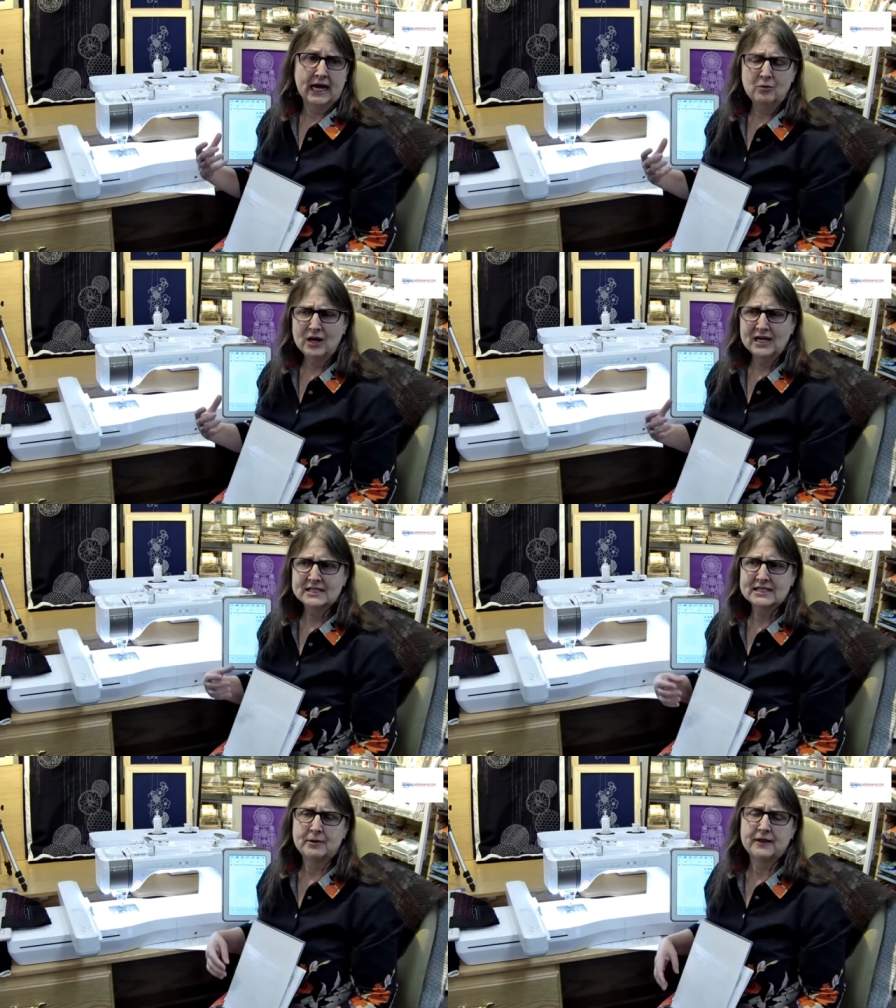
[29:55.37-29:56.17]
I wanted
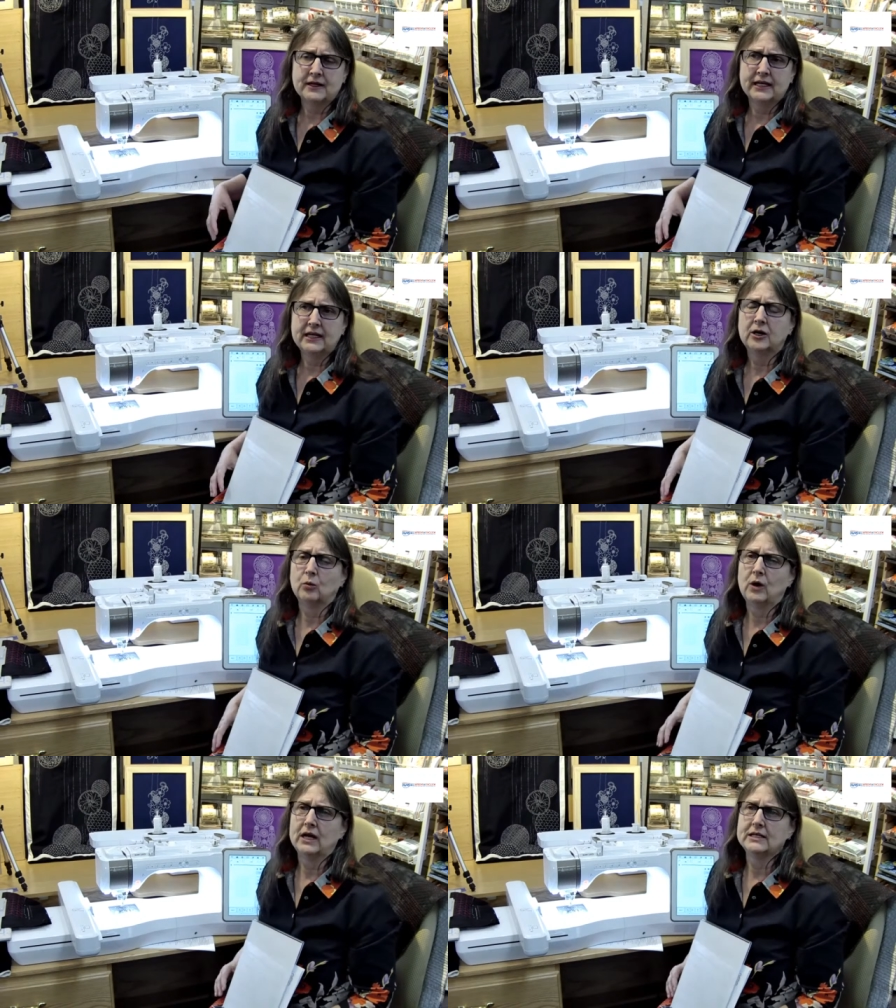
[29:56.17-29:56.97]
some of the littler
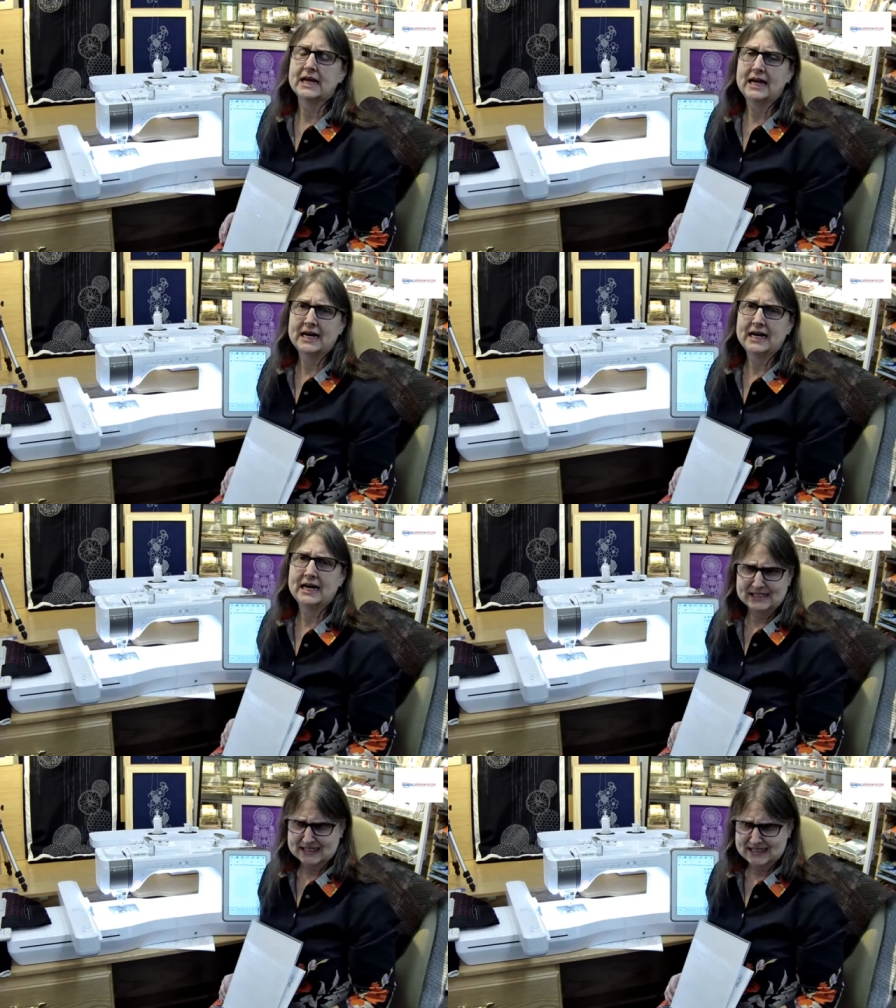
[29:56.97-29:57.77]
ones. And I
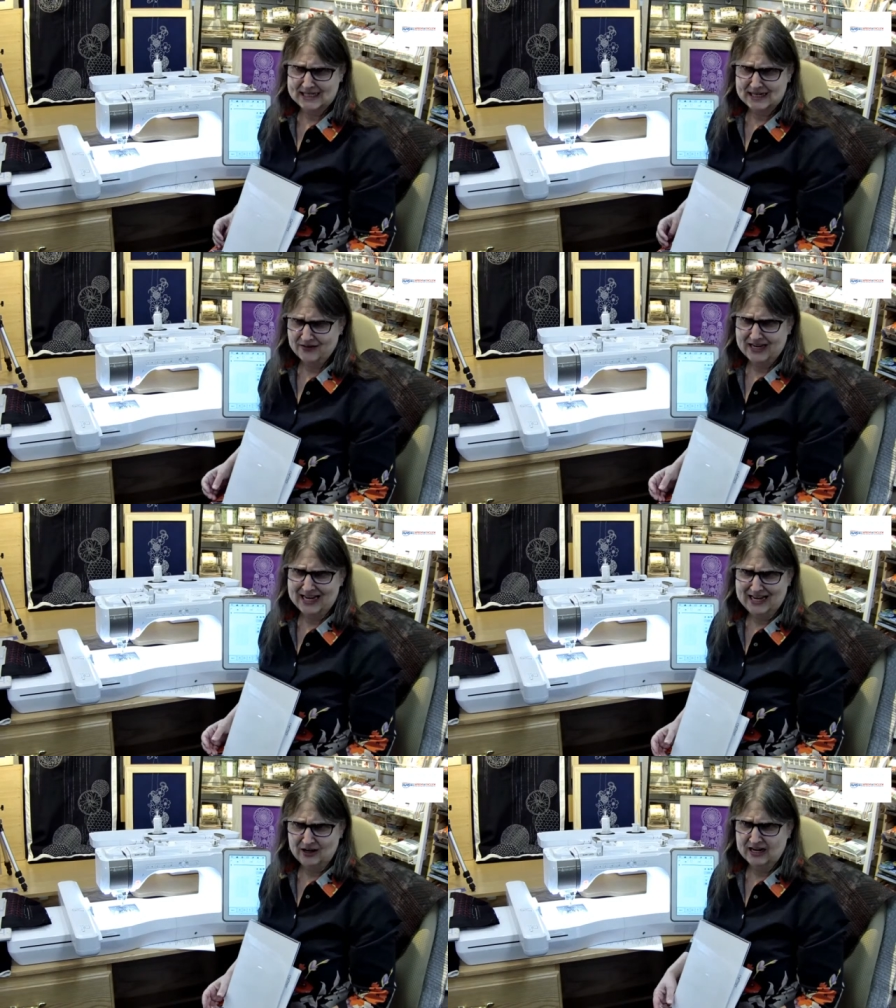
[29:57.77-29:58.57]
had seen on the
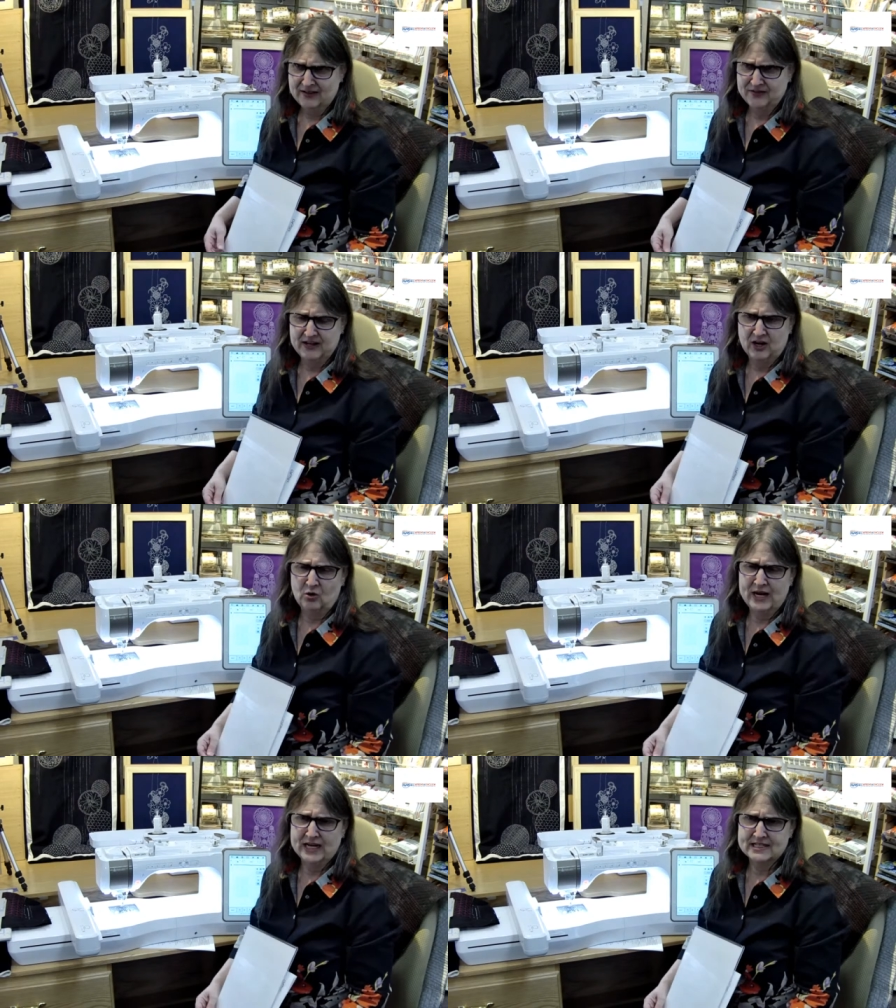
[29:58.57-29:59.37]
internet that
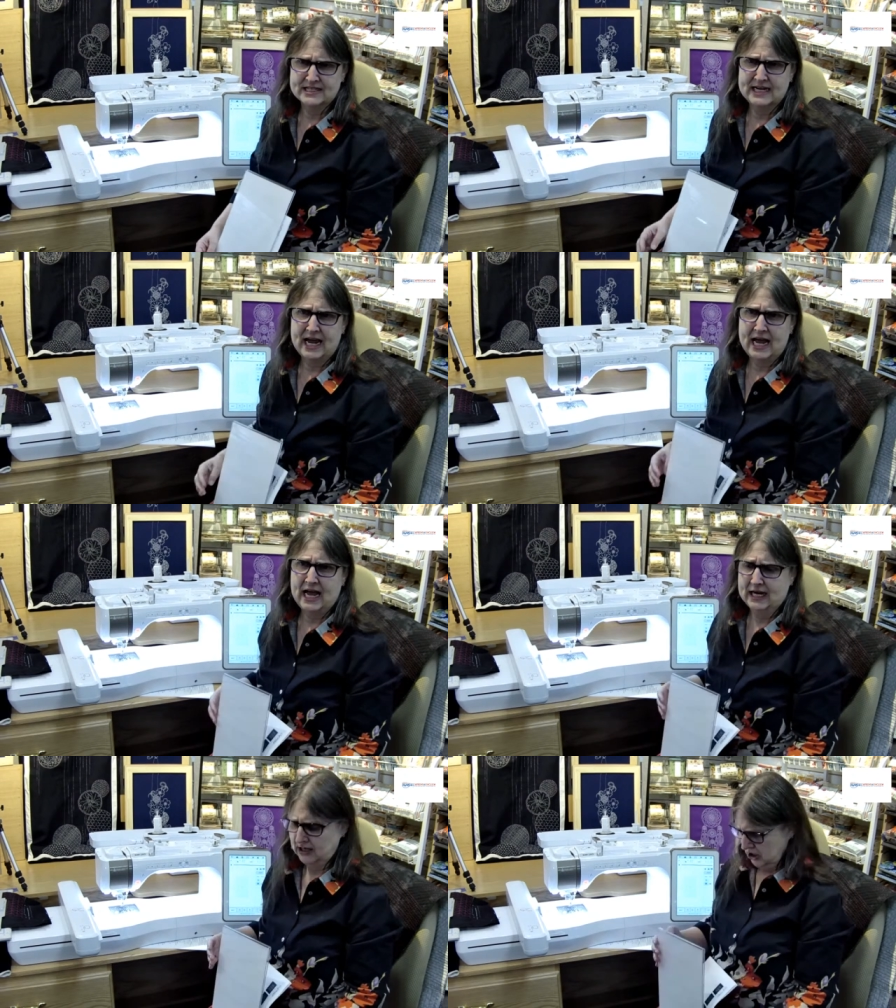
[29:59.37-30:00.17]
OESD
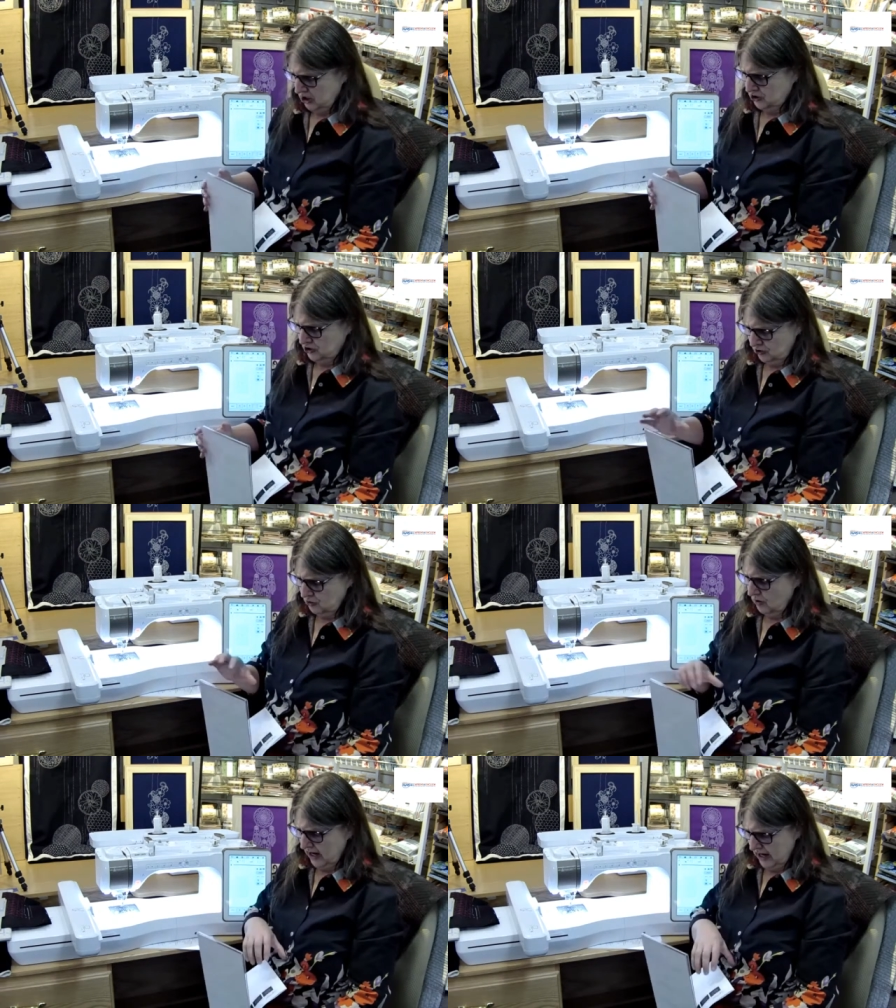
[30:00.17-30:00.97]
had
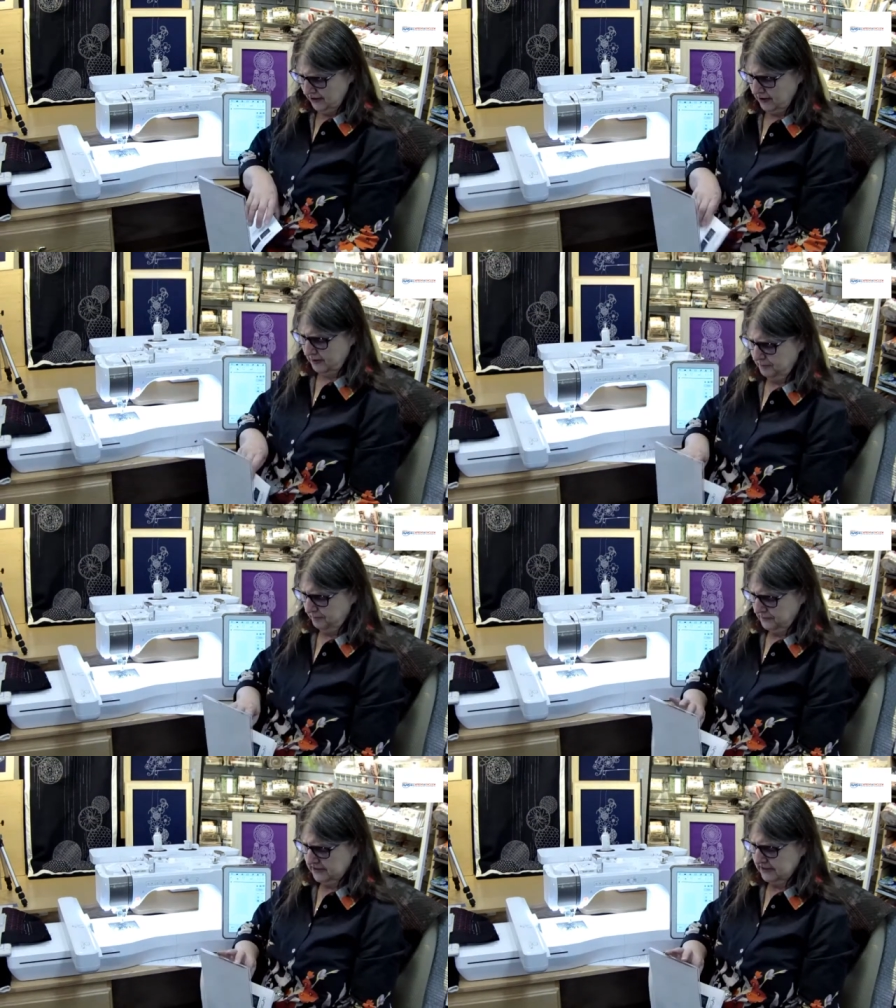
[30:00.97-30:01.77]
two other
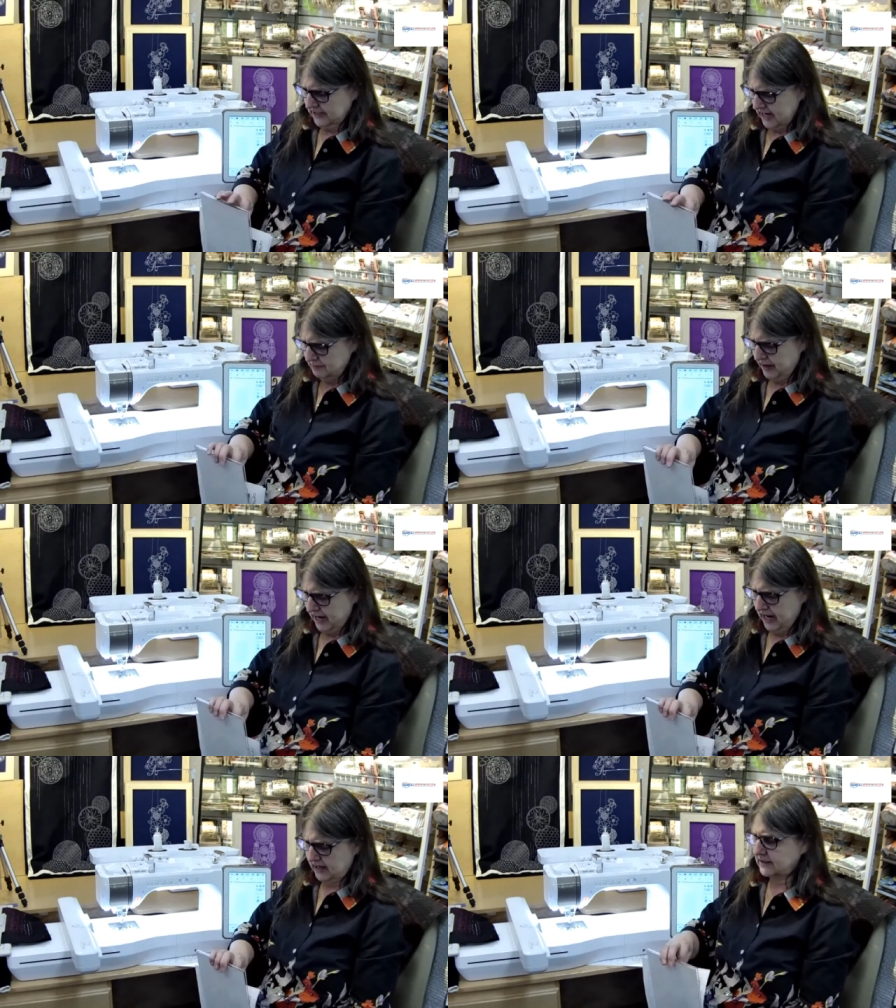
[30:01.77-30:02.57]
design
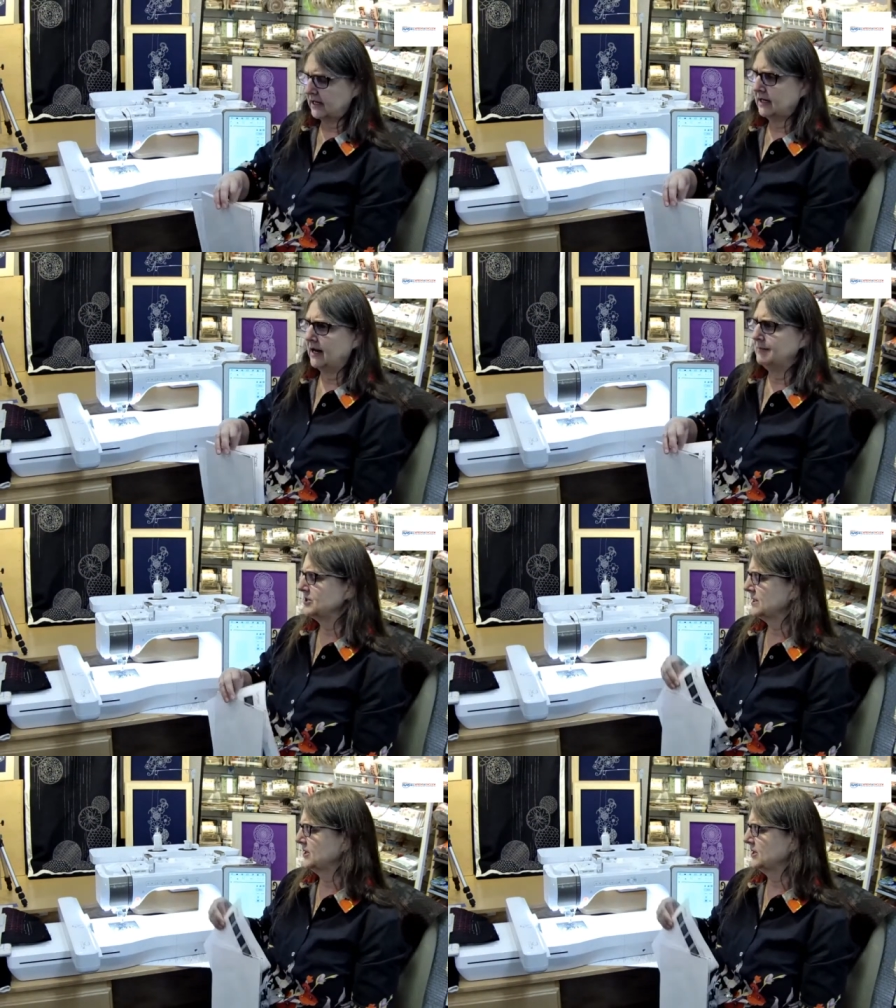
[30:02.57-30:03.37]
packs. And I'm
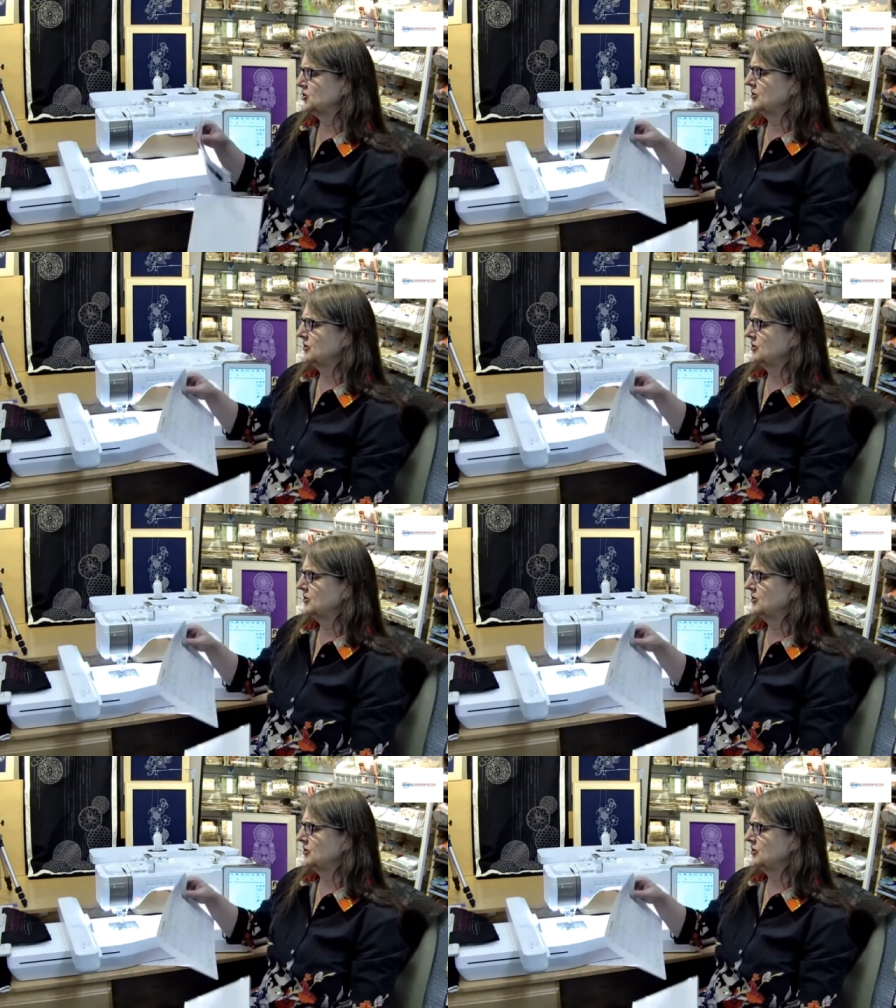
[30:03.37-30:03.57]
just going to show